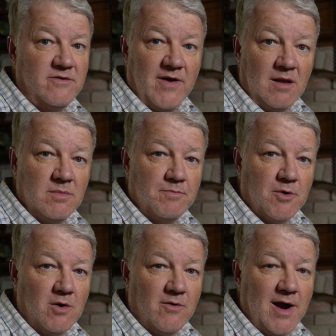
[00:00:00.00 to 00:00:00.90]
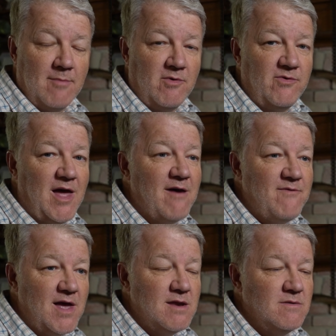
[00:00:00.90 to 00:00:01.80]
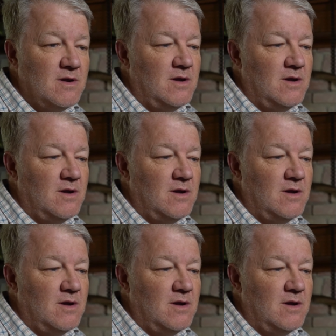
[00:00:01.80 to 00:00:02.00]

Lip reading: development program of the FN